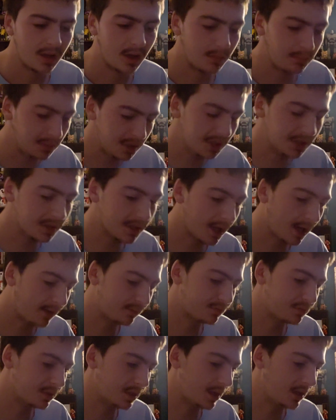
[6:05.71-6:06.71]
immediately
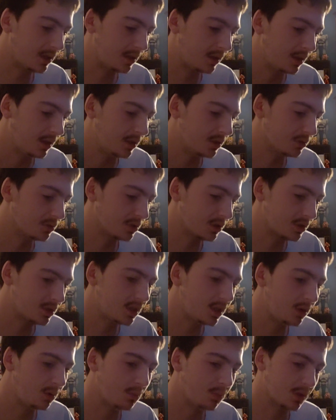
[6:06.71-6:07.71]
after that, there's a
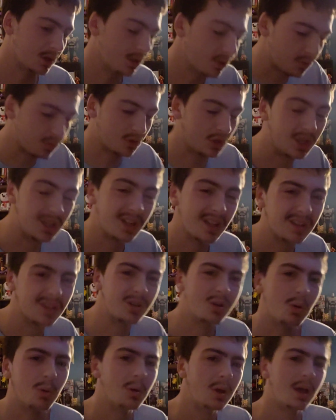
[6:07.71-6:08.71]
scene where they're getting a
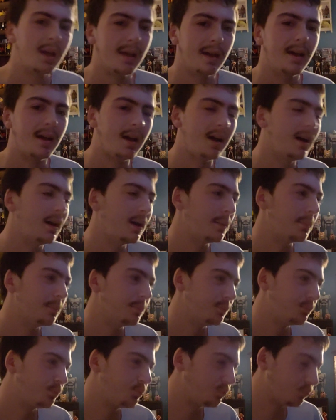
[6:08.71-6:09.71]
little
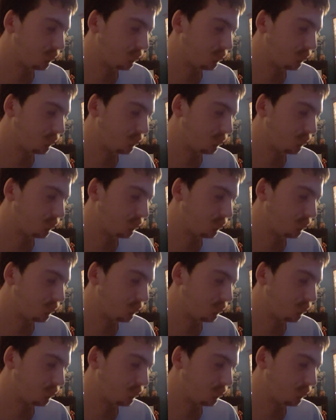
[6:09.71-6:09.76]
um,